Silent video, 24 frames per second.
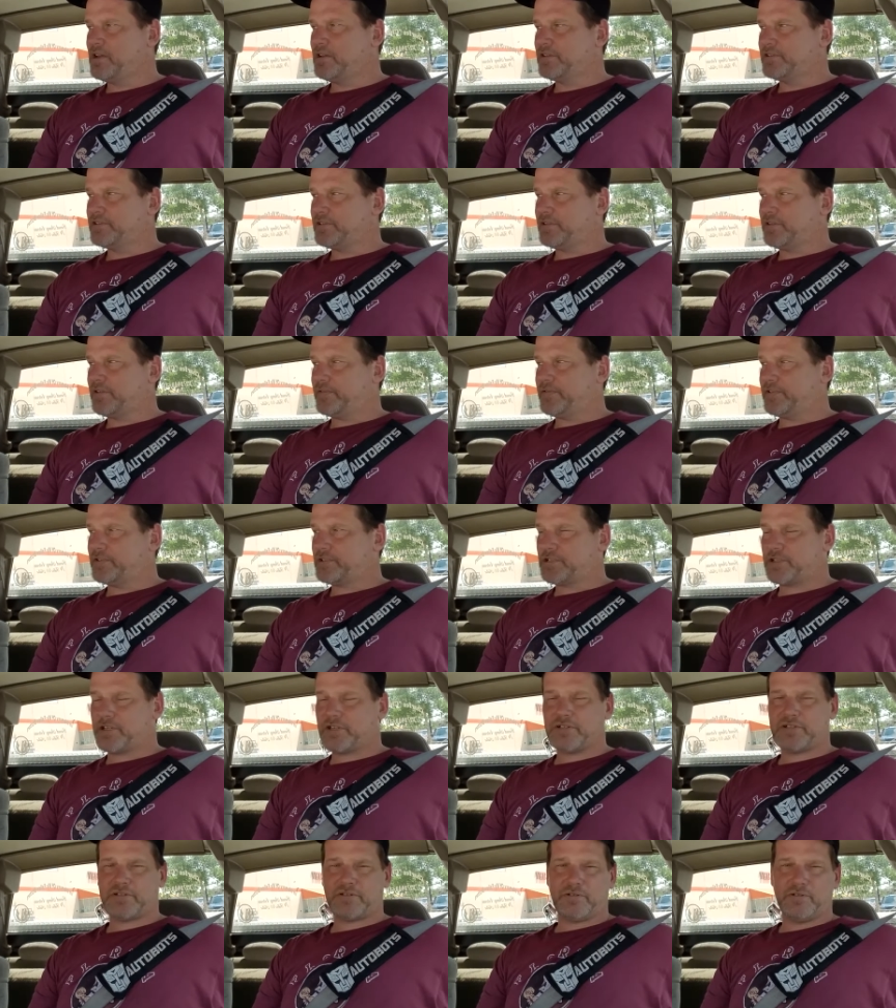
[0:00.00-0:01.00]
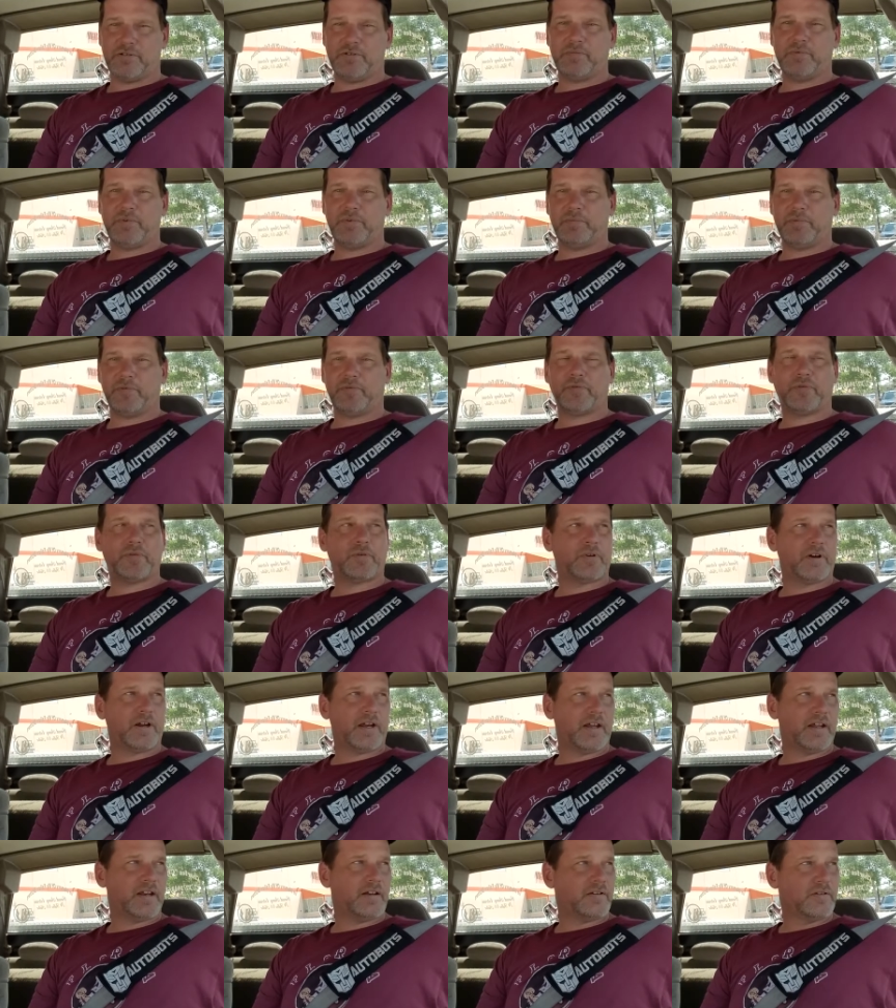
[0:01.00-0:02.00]
so if the church knew me
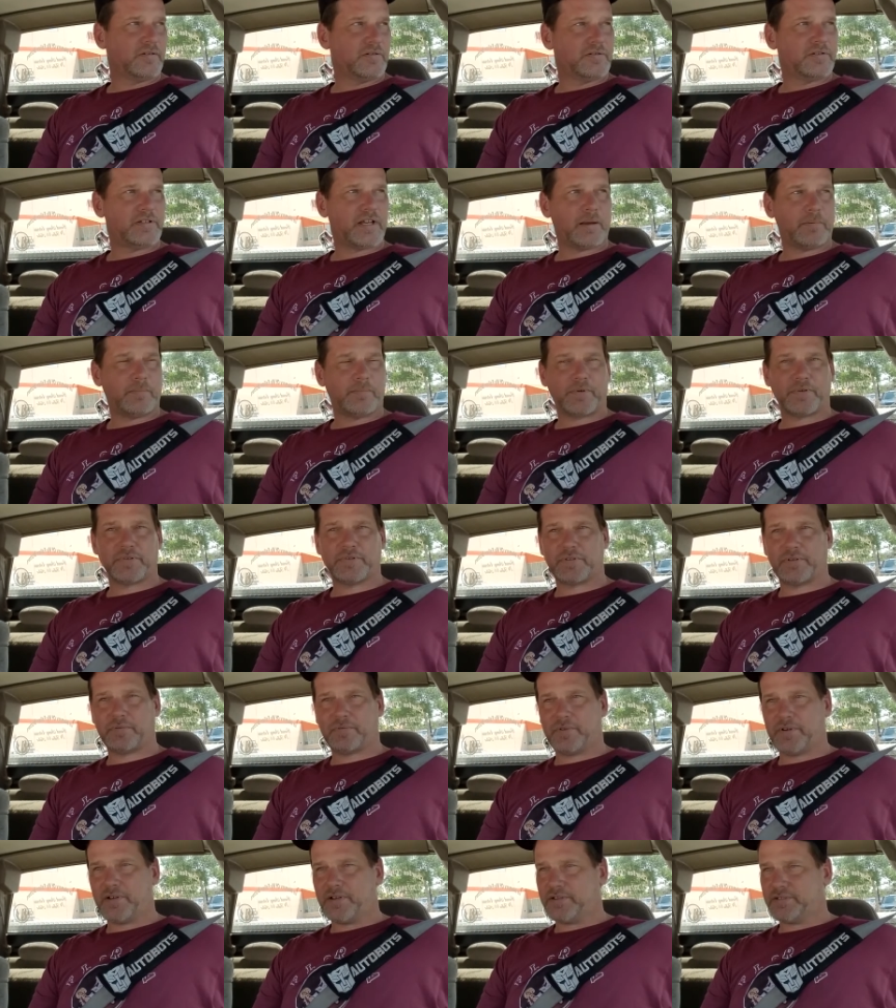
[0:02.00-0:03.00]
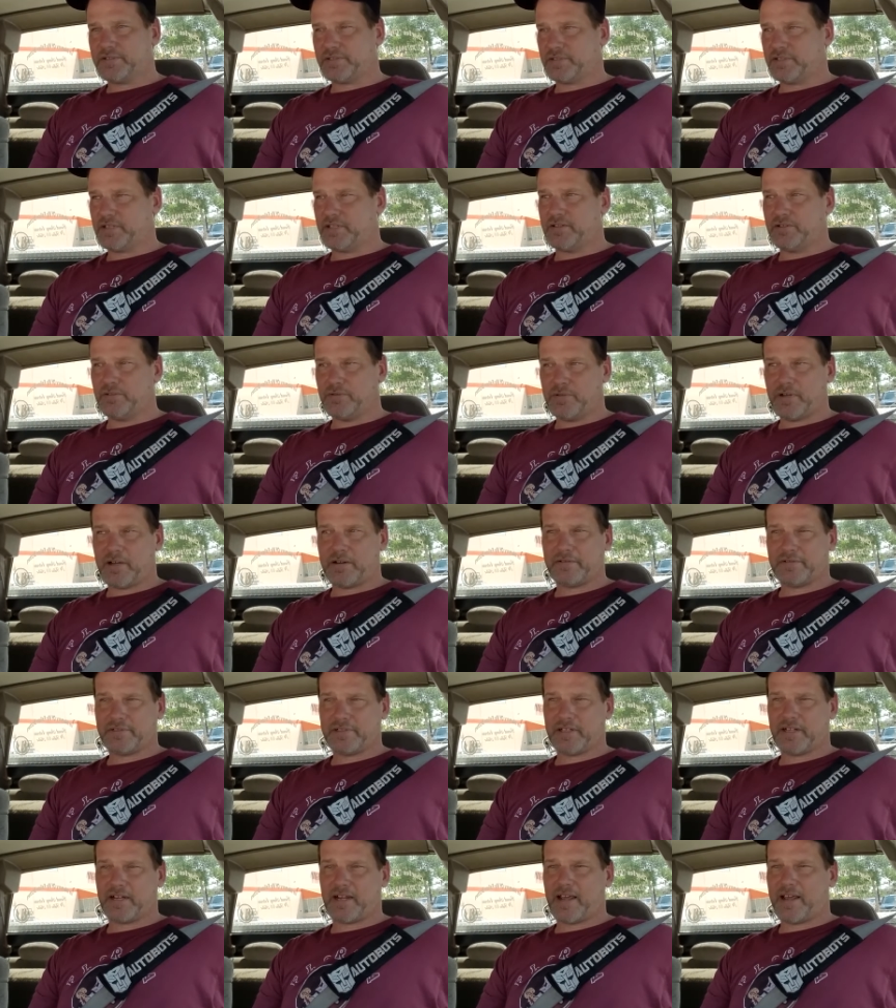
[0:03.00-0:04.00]
beforehand and knew the type of person I was, and then knew I
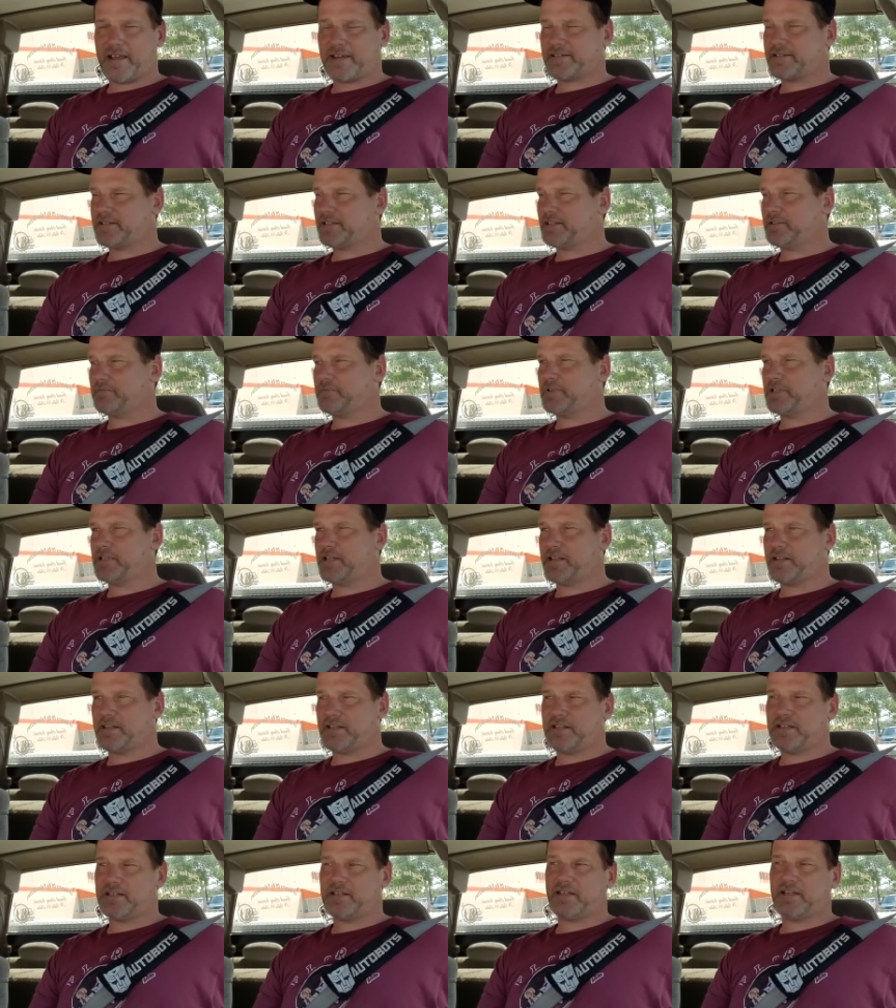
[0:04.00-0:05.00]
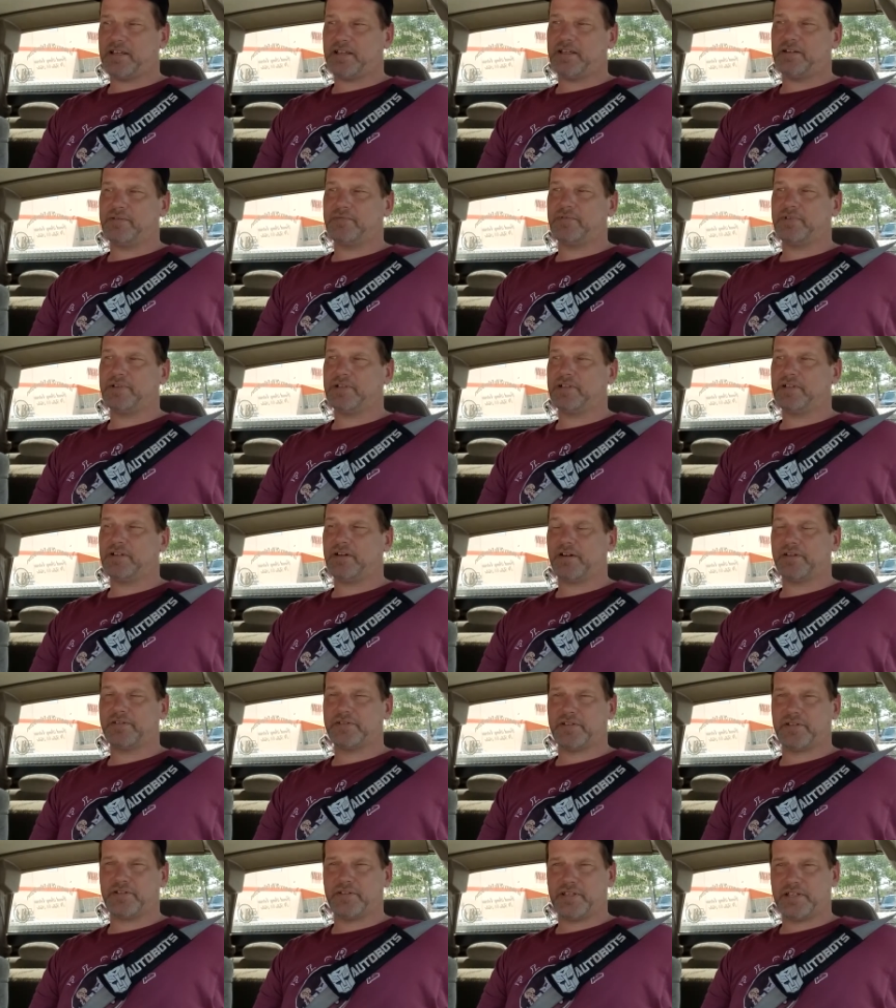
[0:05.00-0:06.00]
was in an accident, but yet then again, when all
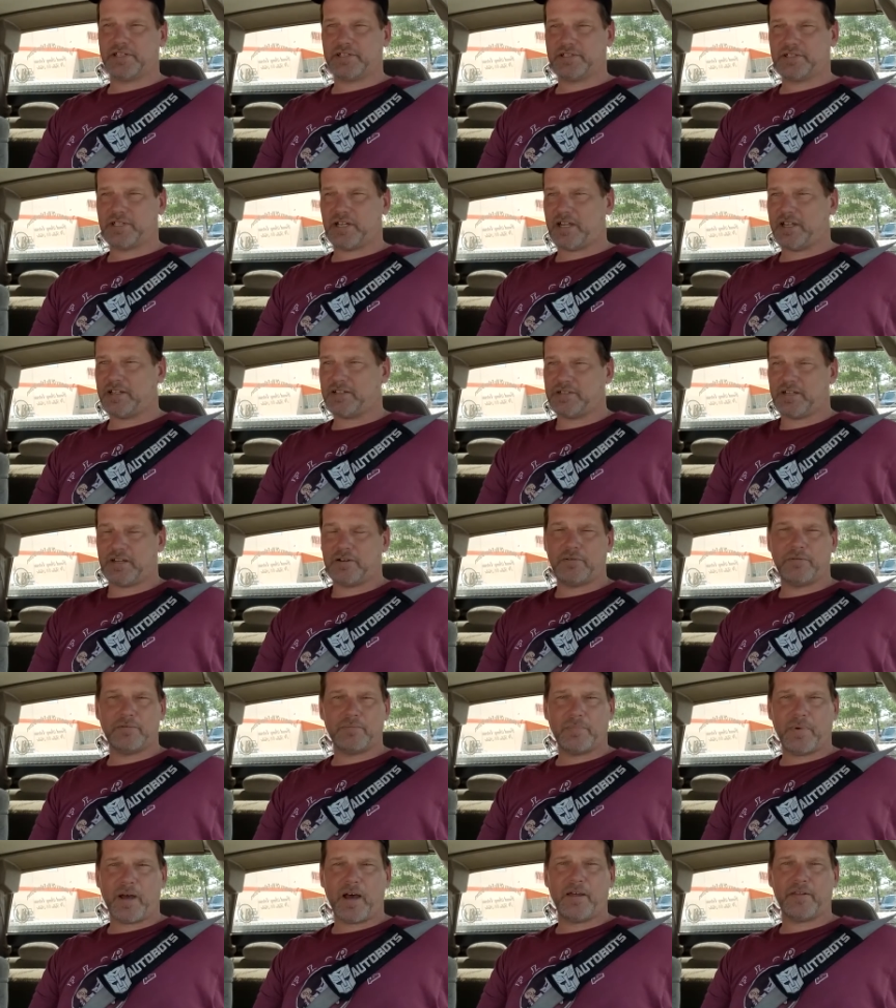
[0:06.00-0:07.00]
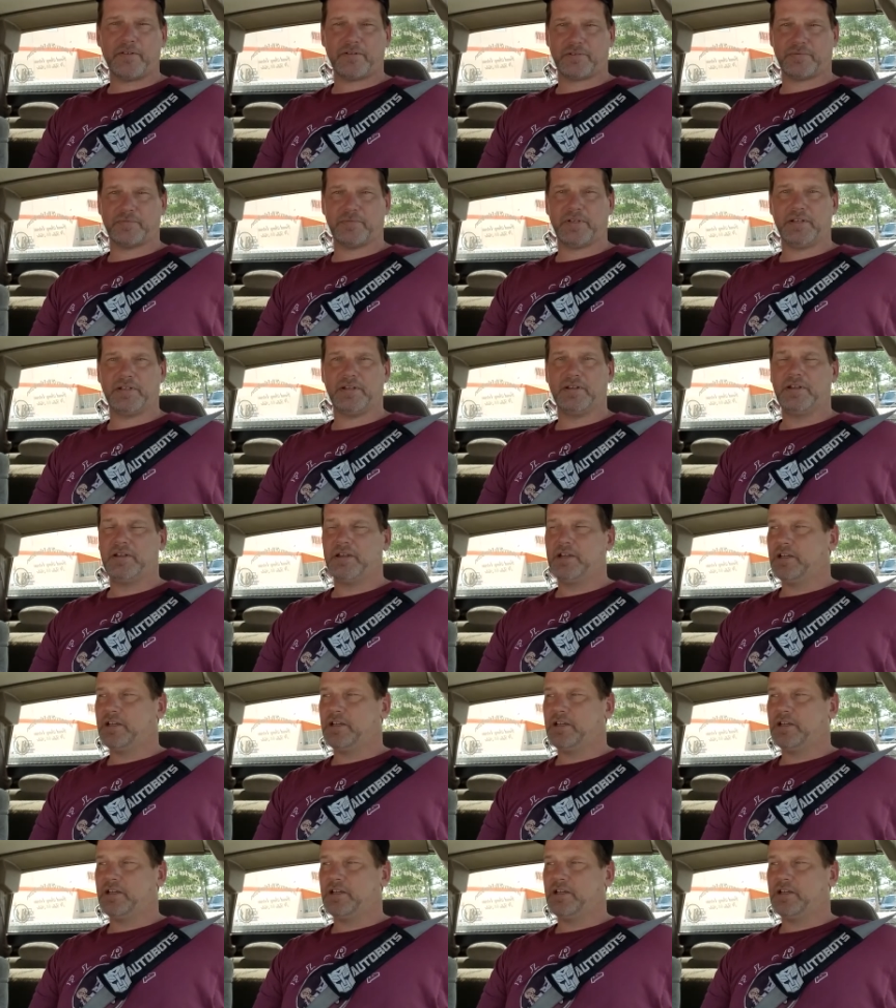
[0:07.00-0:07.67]
of a sudden things change, no one bothers me.